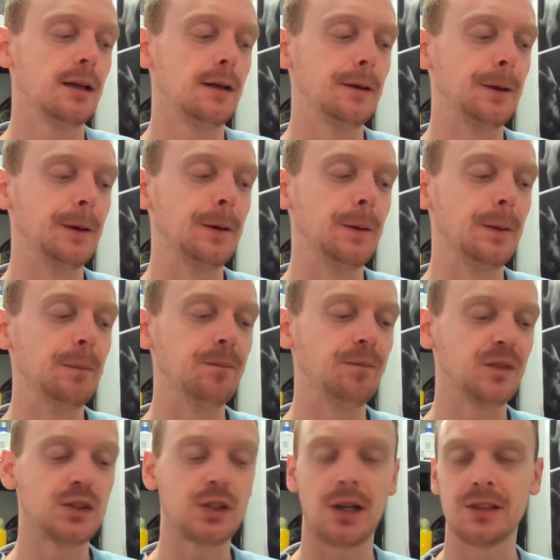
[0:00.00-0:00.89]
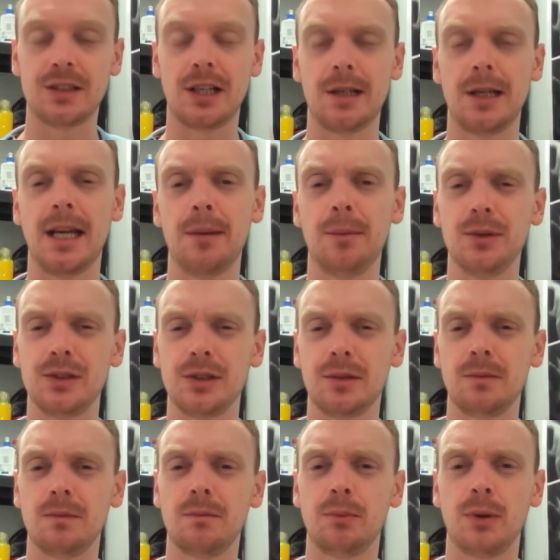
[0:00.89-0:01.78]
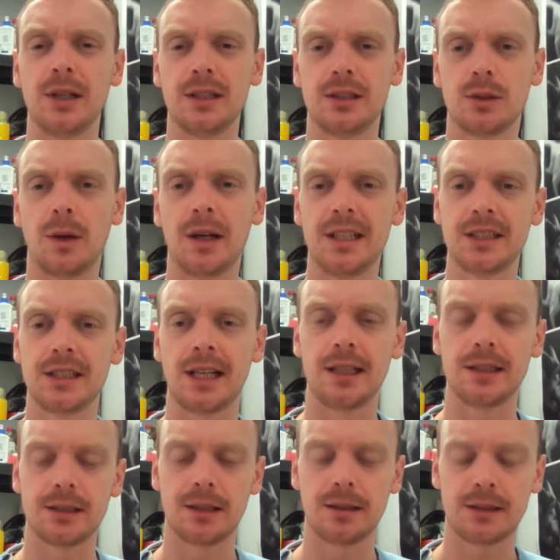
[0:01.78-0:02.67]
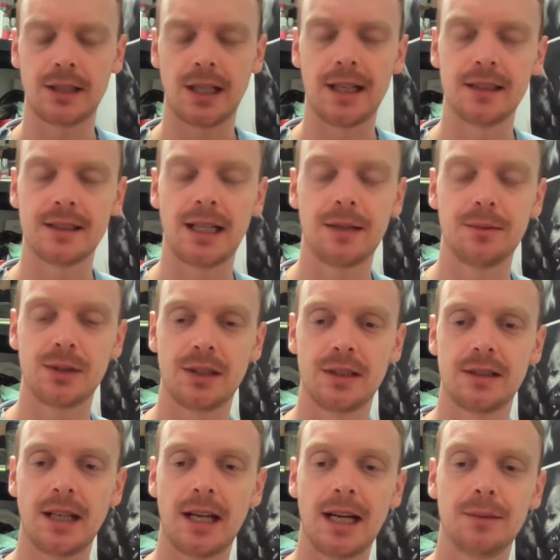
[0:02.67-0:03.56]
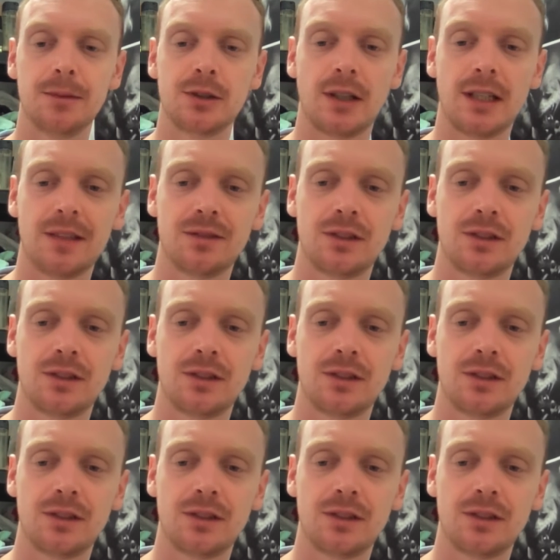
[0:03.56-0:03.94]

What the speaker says: So I was able to print 20 cyanotypes at a time. So I'd have to